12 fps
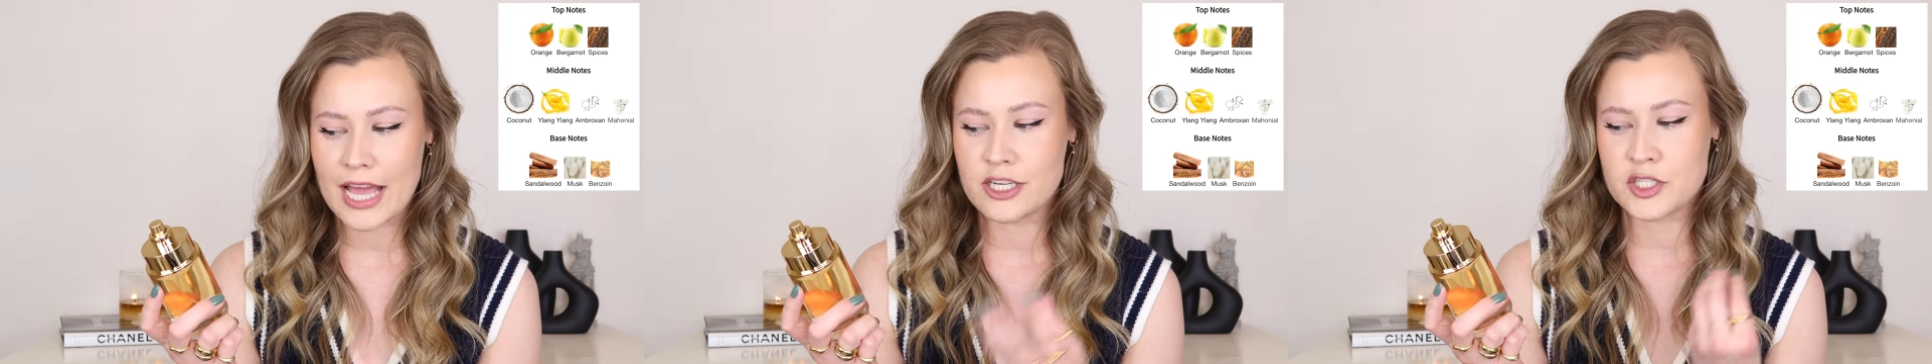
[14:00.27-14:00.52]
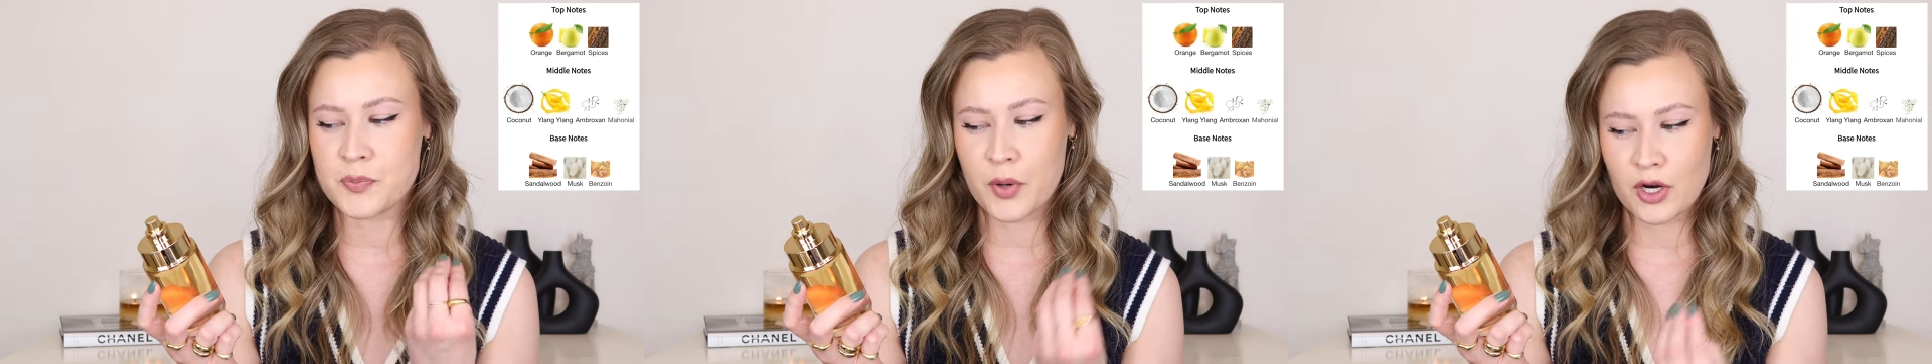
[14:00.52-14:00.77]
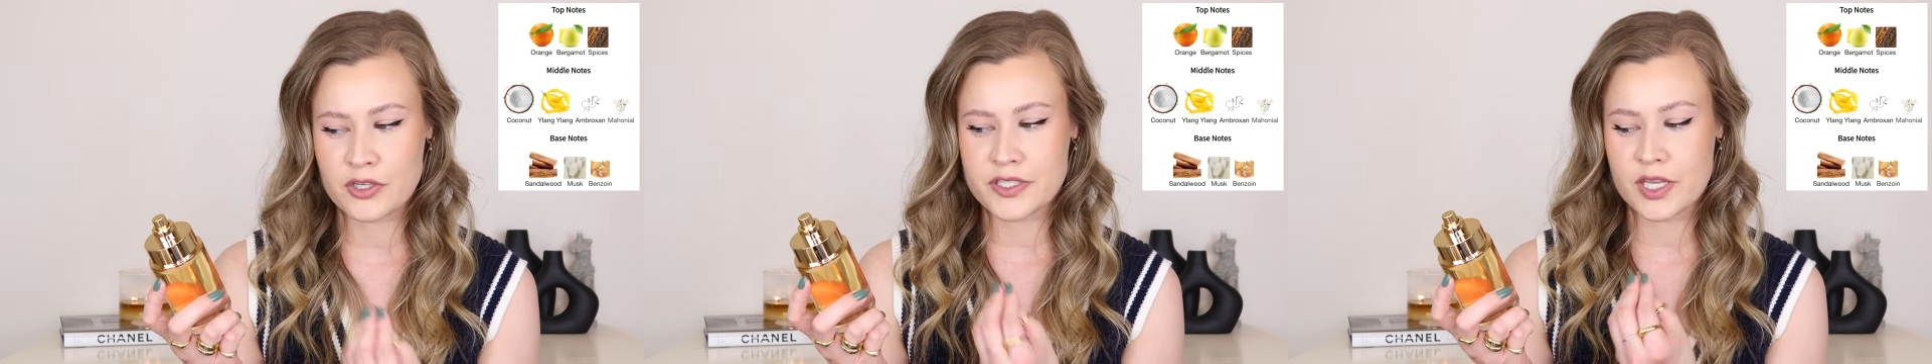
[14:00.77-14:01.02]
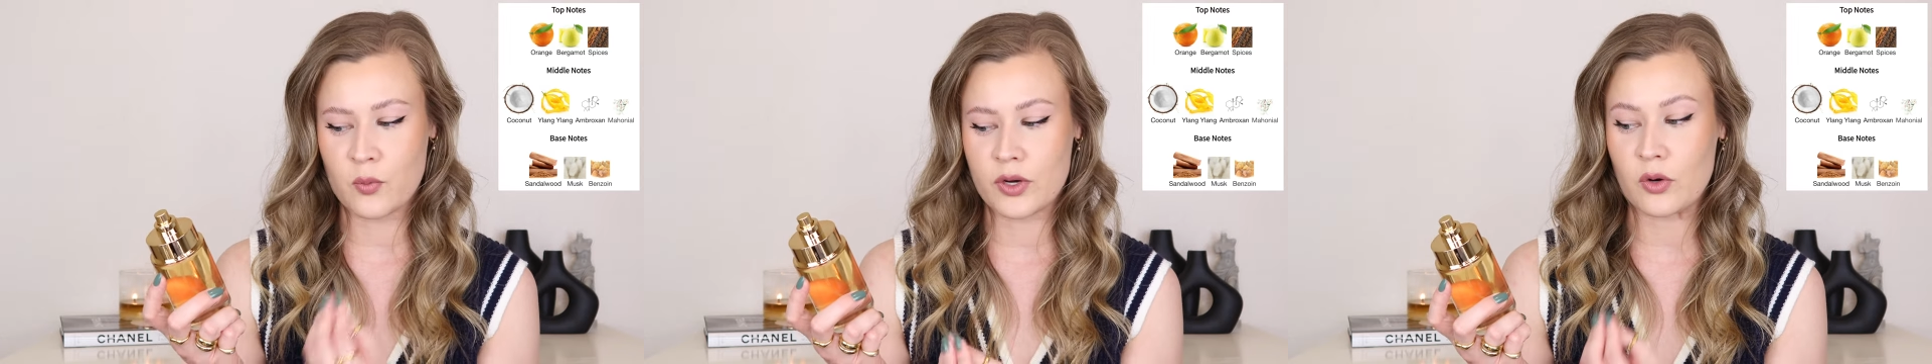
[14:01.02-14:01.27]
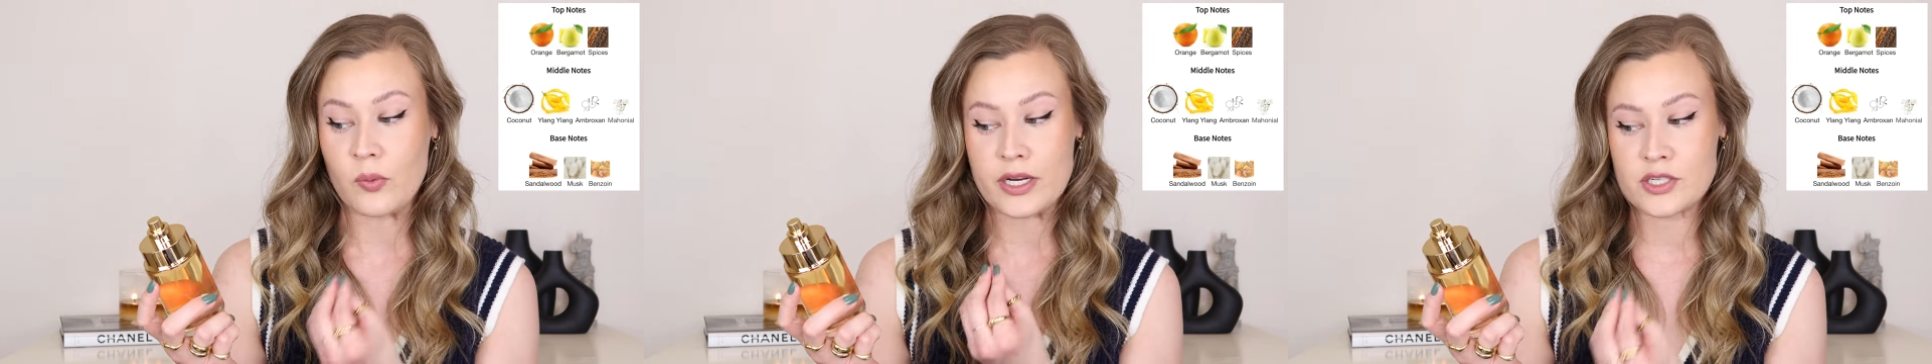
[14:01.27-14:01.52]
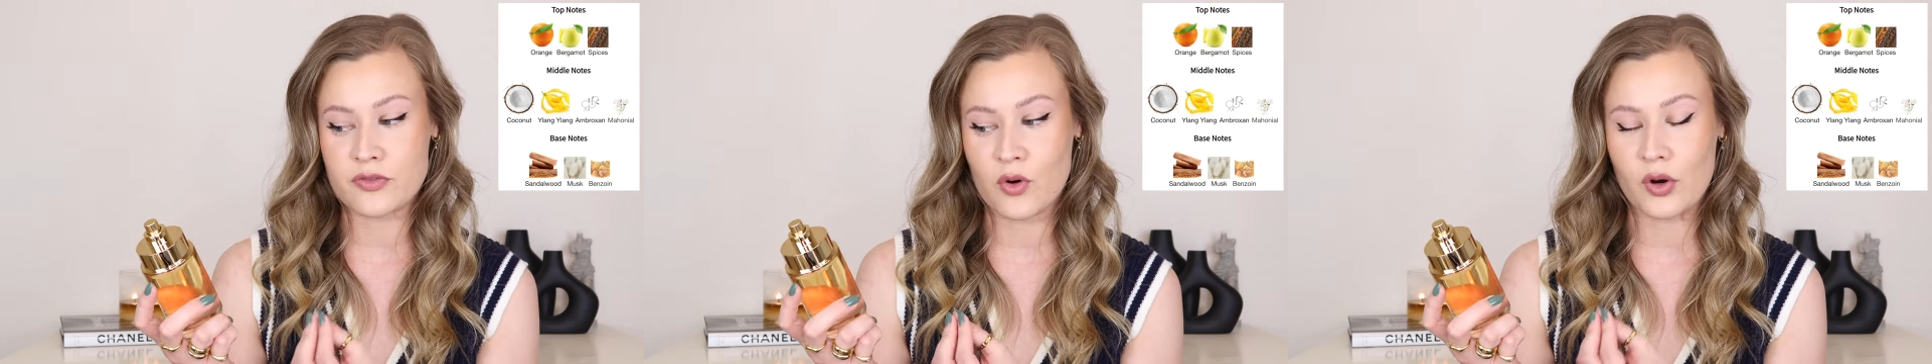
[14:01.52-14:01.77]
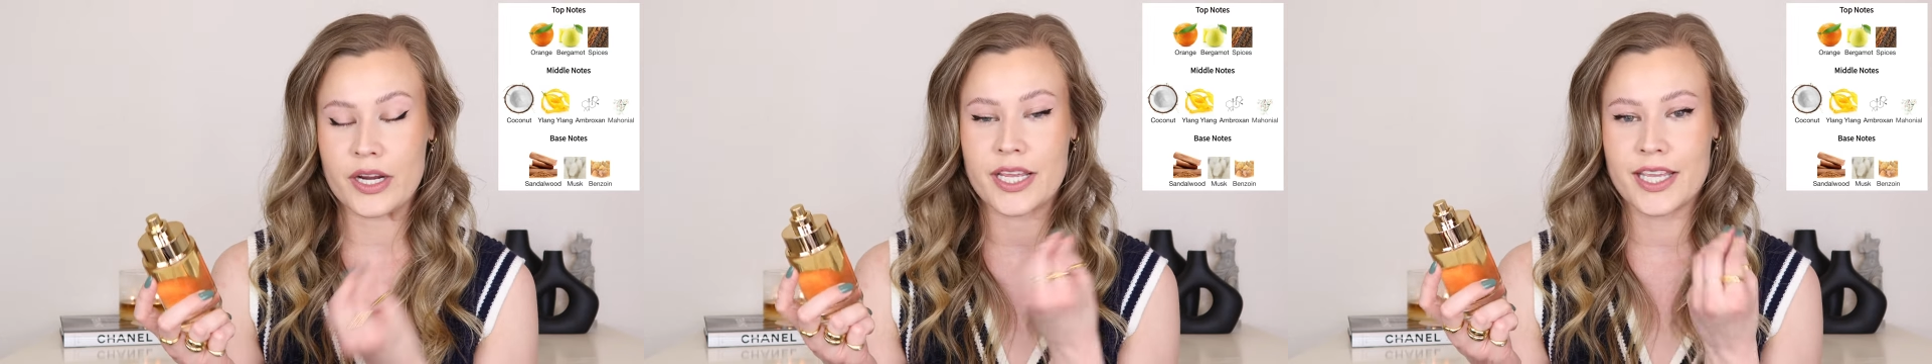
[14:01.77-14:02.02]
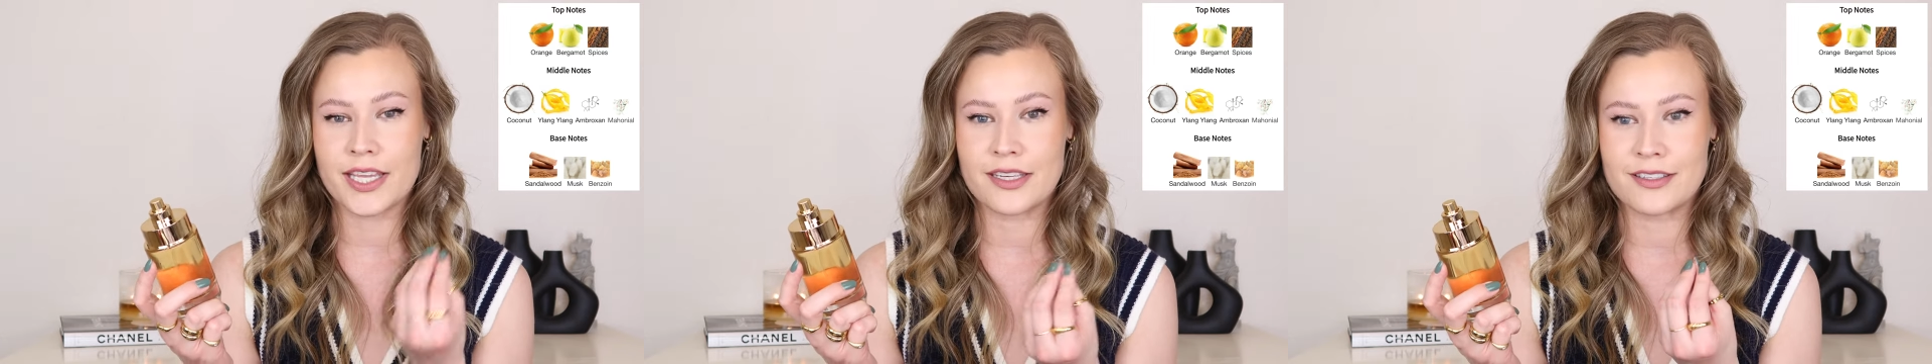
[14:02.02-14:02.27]
I just personally wouldn't reach for
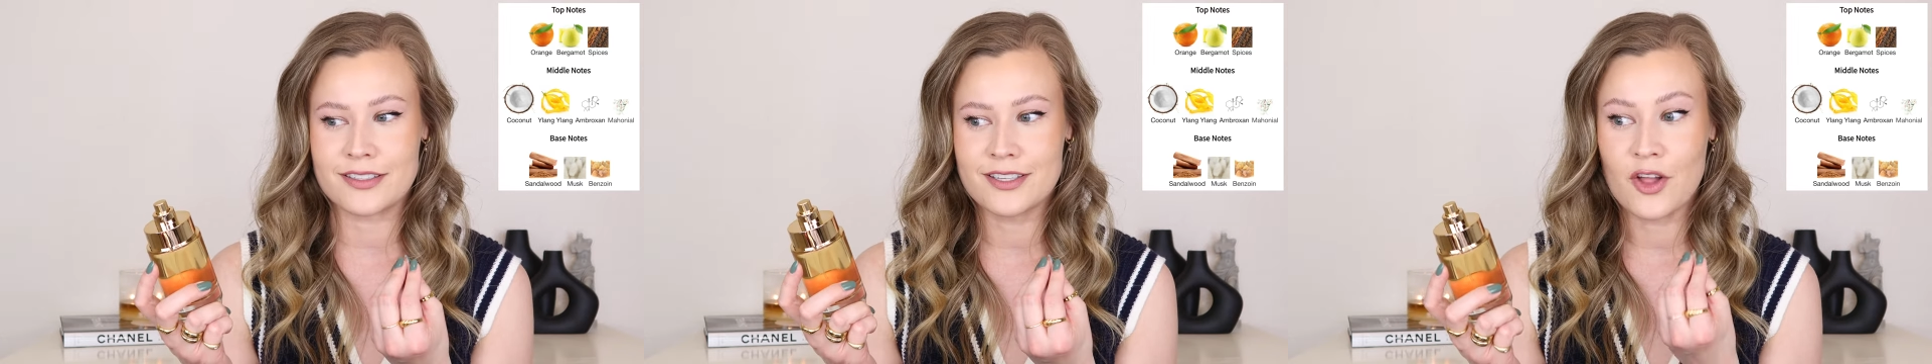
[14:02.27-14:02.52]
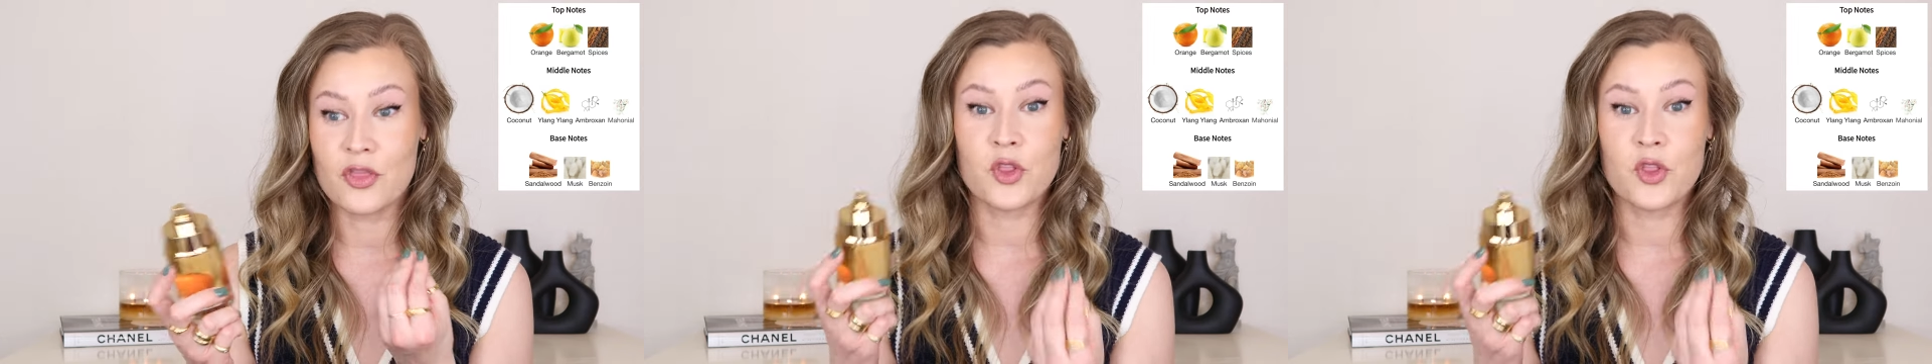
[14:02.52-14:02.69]
it in